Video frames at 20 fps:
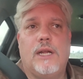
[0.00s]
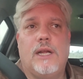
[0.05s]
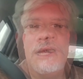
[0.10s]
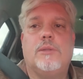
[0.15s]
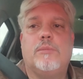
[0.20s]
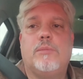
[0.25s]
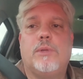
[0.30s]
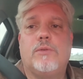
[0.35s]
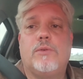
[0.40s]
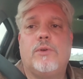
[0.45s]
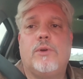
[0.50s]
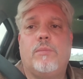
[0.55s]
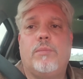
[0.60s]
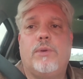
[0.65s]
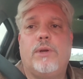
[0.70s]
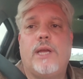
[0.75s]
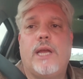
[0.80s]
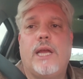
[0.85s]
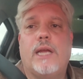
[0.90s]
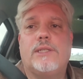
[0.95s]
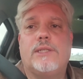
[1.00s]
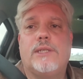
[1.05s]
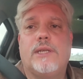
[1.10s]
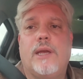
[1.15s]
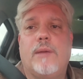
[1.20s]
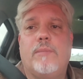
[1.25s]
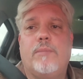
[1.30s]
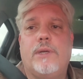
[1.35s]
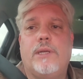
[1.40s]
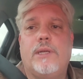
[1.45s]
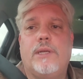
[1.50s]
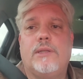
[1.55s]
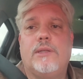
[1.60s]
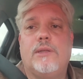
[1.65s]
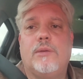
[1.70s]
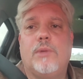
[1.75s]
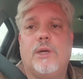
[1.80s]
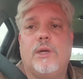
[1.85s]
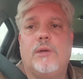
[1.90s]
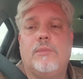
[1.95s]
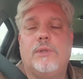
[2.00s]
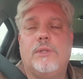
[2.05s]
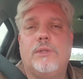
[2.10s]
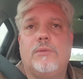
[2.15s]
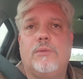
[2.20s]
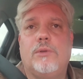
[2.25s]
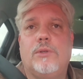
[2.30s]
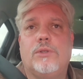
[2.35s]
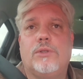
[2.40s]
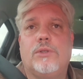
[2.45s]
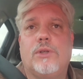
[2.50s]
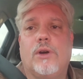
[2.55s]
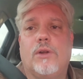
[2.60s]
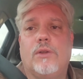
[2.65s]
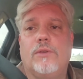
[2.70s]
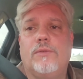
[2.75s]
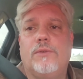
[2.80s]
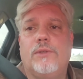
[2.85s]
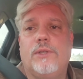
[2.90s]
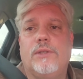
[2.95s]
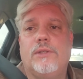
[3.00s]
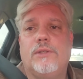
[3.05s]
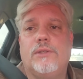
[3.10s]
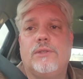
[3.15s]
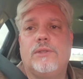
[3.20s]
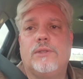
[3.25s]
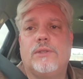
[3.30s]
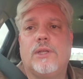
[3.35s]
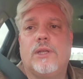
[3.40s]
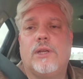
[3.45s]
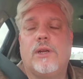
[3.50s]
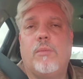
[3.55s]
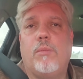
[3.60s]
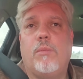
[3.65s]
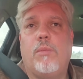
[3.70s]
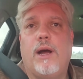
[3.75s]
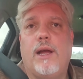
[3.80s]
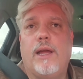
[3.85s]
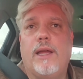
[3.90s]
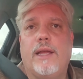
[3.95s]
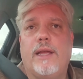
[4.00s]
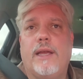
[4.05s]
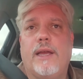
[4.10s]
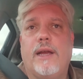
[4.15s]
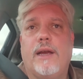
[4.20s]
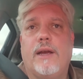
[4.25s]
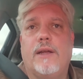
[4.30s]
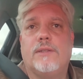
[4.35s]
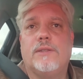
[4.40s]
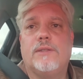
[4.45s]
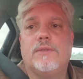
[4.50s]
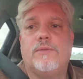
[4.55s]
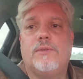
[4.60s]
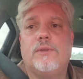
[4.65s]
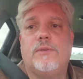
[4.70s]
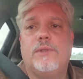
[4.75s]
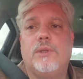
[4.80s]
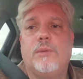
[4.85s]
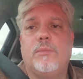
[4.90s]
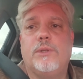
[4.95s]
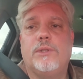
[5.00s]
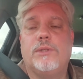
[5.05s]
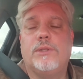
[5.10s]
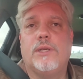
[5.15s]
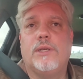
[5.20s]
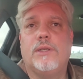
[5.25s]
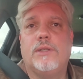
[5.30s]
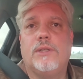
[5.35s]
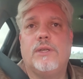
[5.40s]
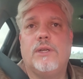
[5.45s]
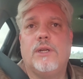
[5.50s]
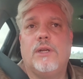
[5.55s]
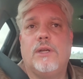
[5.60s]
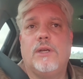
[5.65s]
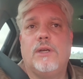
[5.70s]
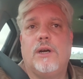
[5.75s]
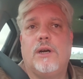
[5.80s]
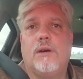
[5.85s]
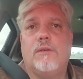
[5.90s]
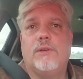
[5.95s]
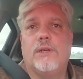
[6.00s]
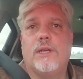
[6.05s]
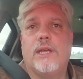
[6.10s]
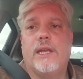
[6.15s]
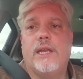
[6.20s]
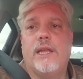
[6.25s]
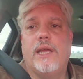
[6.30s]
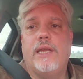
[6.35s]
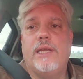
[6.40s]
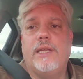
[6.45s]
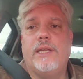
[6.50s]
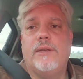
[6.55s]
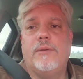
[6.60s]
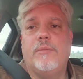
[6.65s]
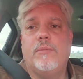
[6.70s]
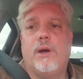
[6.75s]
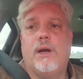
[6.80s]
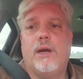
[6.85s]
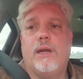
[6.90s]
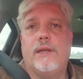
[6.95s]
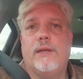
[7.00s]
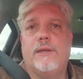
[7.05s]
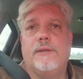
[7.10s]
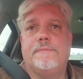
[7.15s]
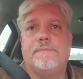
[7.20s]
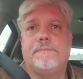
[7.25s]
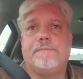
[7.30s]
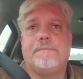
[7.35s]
There's a bit of corporate action happening at the moment with GoldFields that are buying out 50% of a Canadian miner.